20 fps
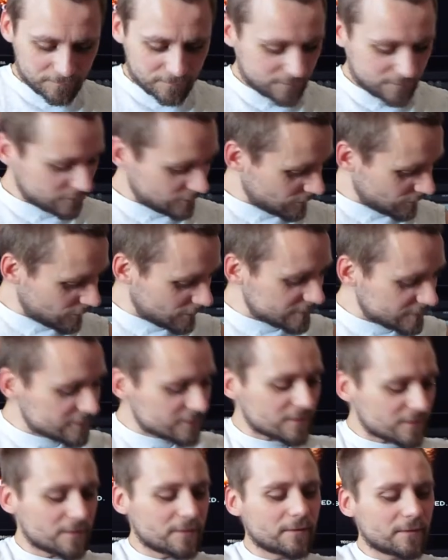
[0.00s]
It's a
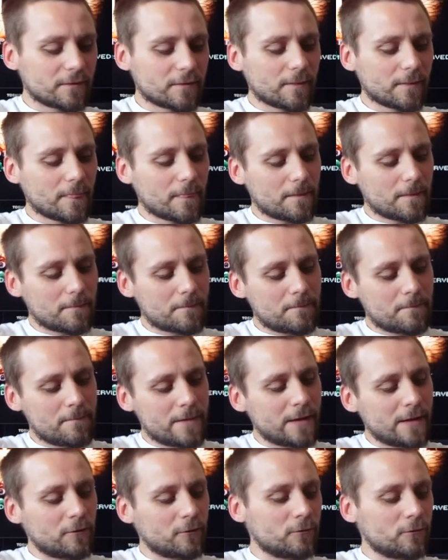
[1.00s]
nice
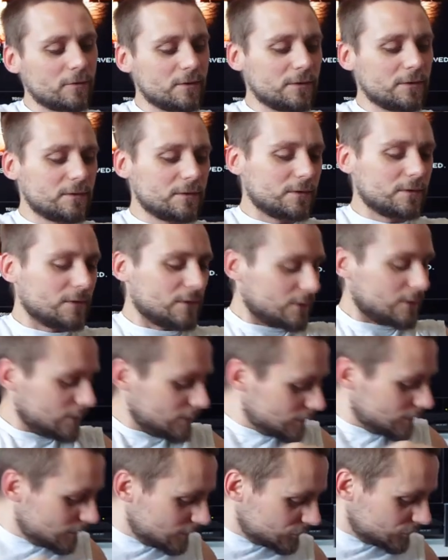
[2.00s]
metal
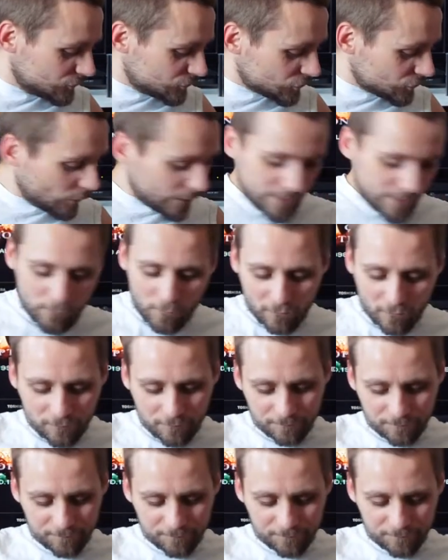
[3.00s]
shiny one.